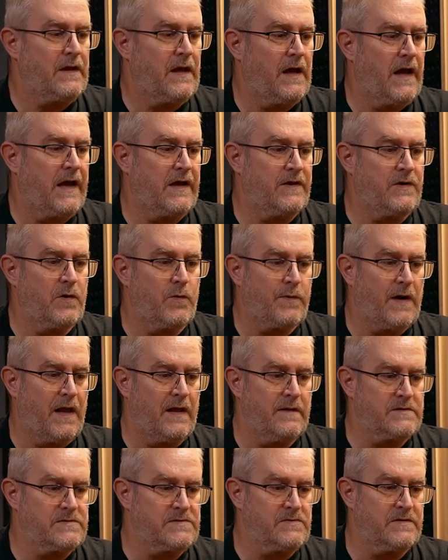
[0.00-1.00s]
I had no
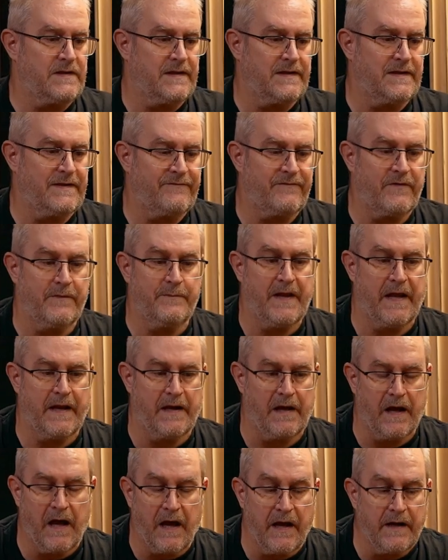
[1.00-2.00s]
problems with it from then
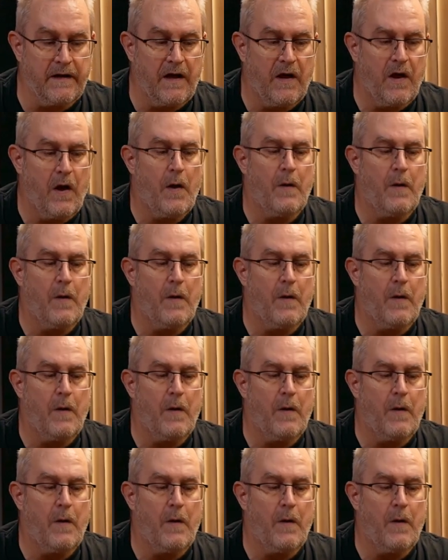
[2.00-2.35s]
on,